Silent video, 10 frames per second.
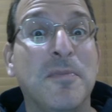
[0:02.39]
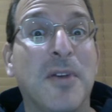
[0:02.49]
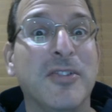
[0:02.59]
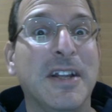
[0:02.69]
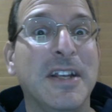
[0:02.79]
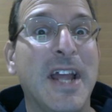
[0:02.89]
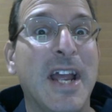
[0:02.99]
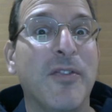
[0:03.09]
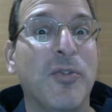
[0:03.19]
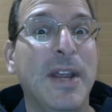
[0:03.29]
puzzling day
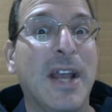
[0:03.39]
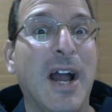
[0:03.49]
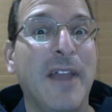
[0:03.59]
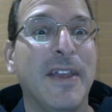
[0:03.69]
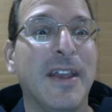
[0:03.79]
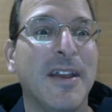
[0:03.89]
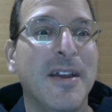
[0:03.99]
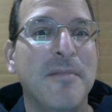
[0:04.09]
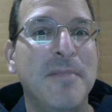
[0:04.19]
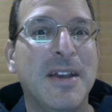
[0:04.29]
of the week, I think,
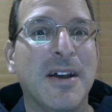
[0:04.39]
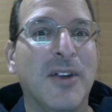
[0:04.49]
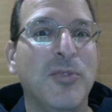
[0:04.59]
because